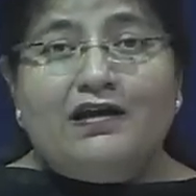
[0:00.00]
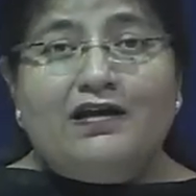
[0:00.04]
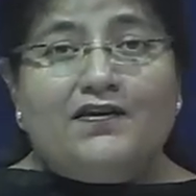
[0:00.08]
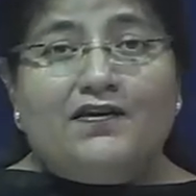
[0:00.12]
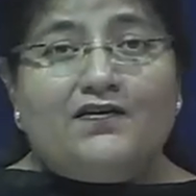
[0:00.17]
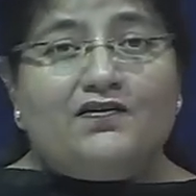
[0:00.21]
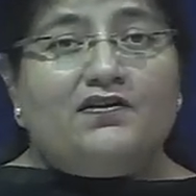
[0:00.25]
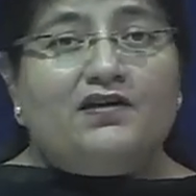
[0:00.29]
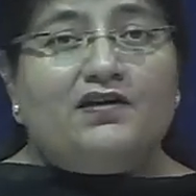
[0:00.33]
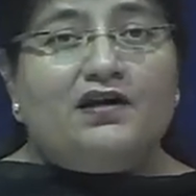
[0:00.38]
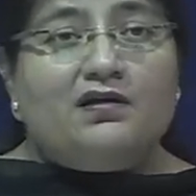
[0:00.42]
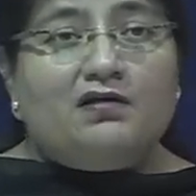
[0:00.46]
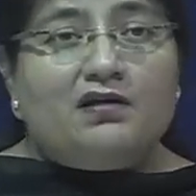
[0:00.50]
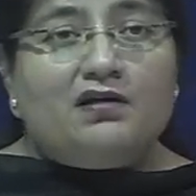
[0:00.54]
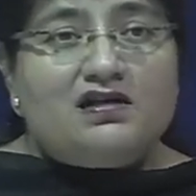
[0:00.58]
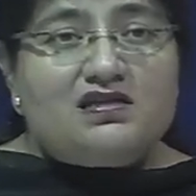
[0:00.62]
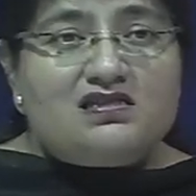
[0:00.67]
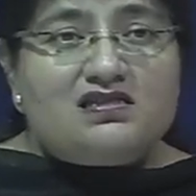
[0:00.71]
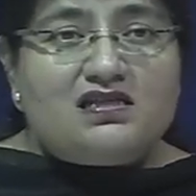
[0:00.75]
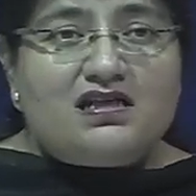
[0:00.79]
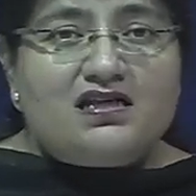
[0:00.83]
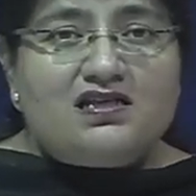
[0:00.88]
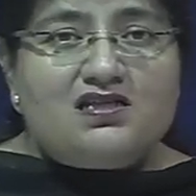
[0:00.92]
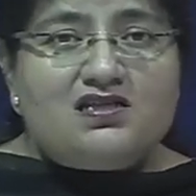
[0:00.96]
They
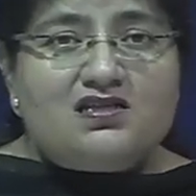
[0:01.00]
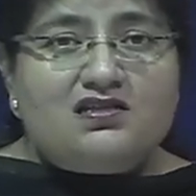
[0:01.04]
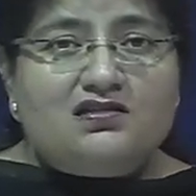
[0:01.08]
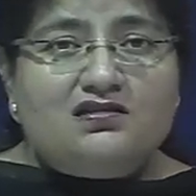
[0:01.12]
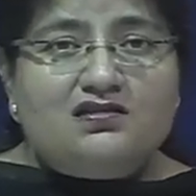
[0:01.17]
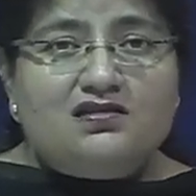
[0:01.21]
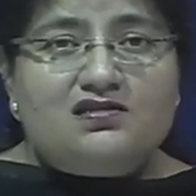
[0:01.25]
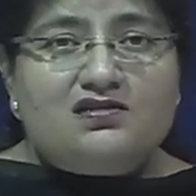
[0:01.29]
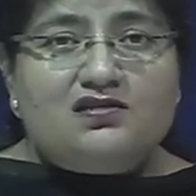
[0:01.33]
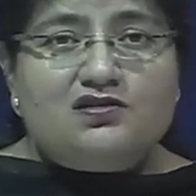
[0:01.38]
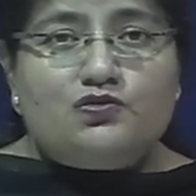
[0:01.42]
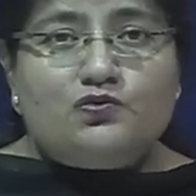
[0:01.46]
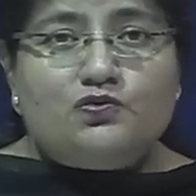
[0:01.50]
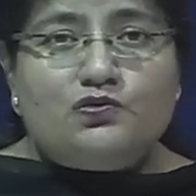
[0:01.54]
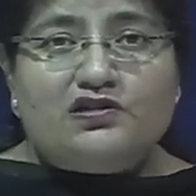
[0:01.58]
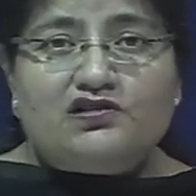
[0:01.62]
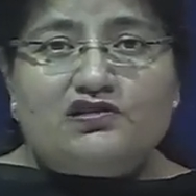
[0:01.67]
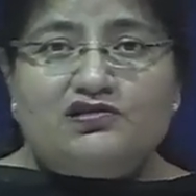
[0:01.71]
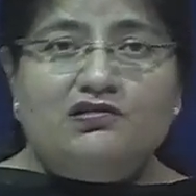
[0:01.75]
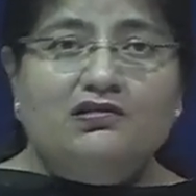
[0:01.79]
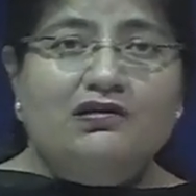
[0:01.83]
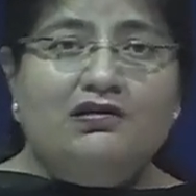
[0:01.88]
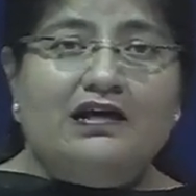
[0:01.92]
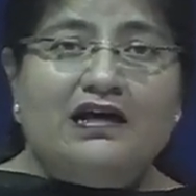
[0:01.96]
assessed the
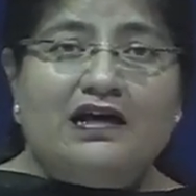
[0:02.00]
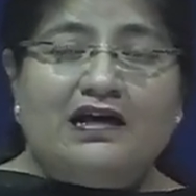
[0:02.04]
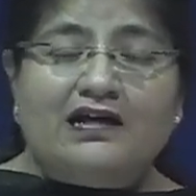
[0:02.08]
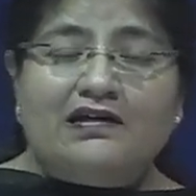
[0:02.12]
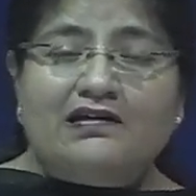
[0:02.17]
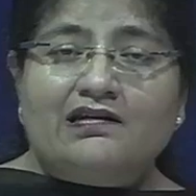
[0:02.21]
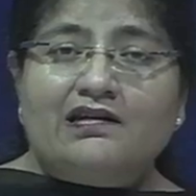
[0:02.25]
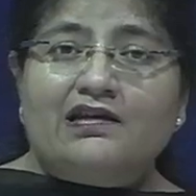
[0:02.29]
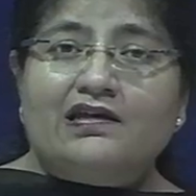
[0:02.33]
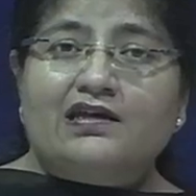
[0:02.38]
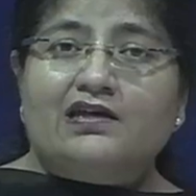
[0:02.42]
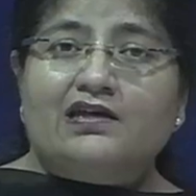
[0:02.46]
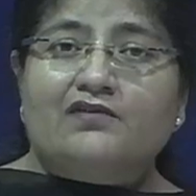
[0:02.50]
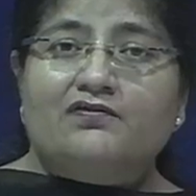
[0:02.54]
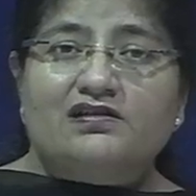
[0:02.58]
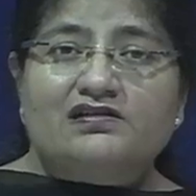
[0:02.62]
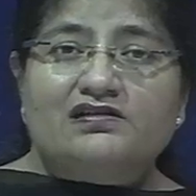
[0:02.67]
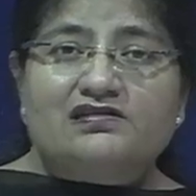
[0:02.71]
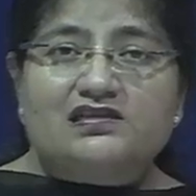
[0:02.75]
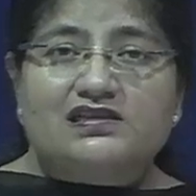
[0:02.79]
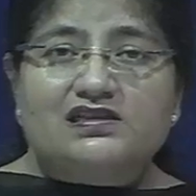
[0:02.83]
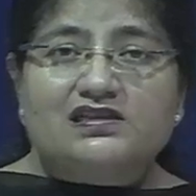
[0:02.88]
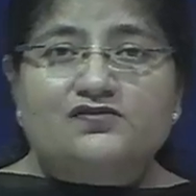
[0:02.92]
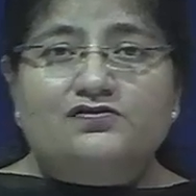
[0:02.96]
situation and they gave us
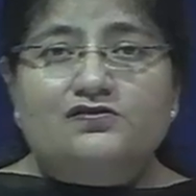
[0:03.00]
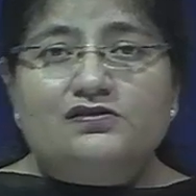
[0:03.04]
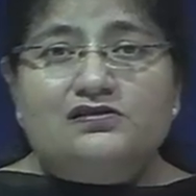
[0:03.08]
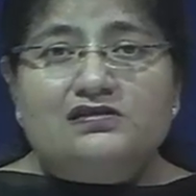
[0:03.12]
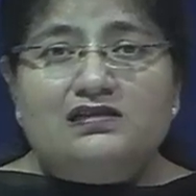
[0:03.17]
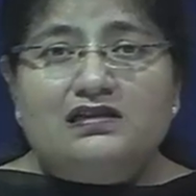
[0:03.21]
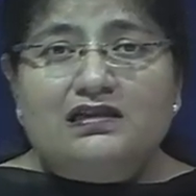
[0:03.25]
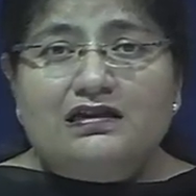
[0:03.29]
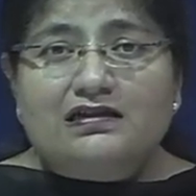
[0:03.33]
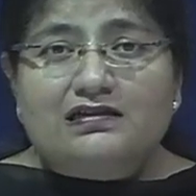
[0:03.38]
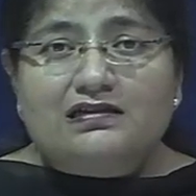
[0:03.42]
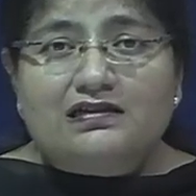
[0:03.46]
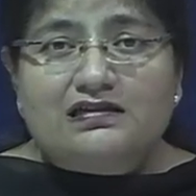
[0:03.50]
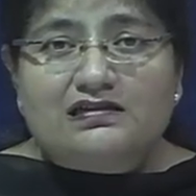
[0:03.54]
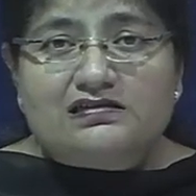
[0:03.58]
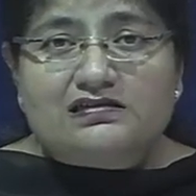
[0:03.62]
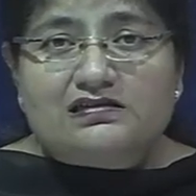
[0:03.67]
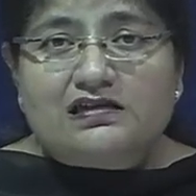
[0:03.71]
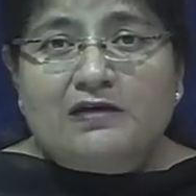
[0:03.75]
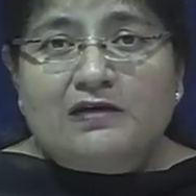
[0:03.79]
these facilities.